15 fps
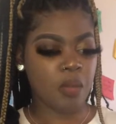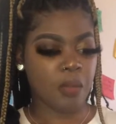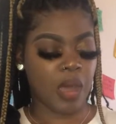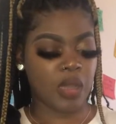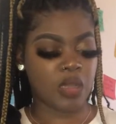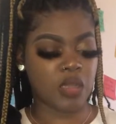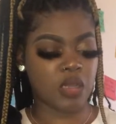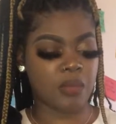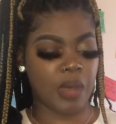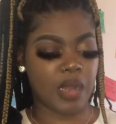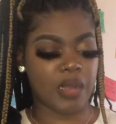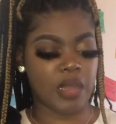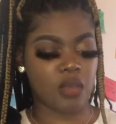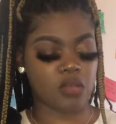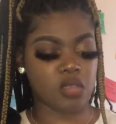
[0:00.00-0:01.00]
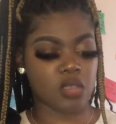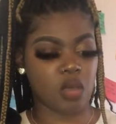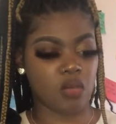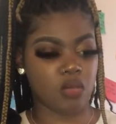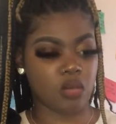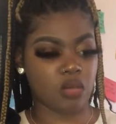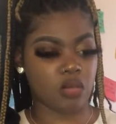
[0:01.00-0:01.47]
I love my nails so
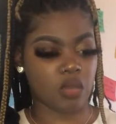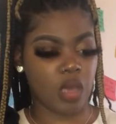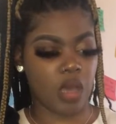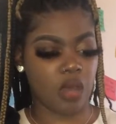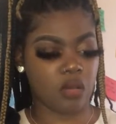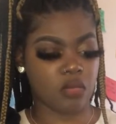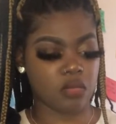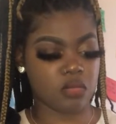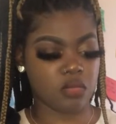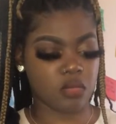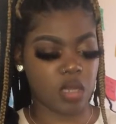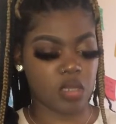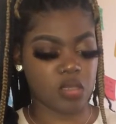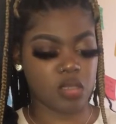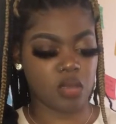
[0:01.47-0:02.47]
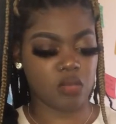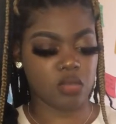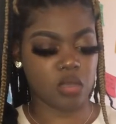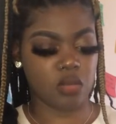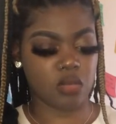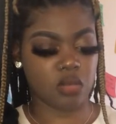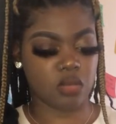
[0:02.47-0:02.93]
little, y'all. They so
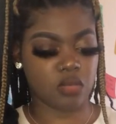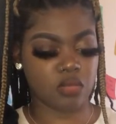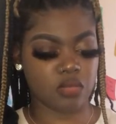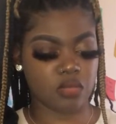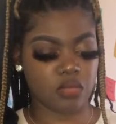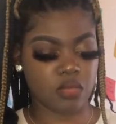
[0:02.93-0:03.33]
little.